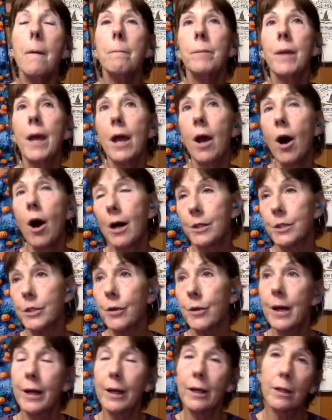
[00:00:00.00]
They also
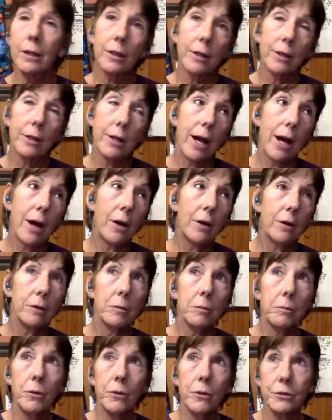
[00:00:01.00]
had cleared out
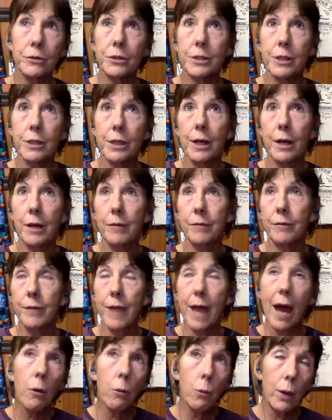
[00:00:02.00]
most of
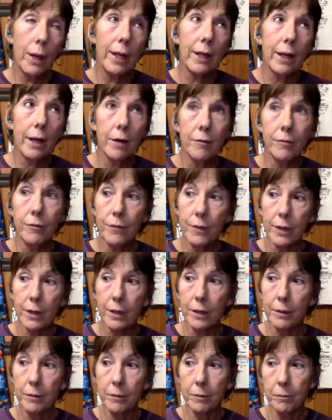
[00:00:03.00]
that wing of
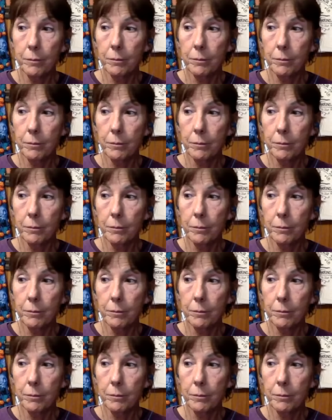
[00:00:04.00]
the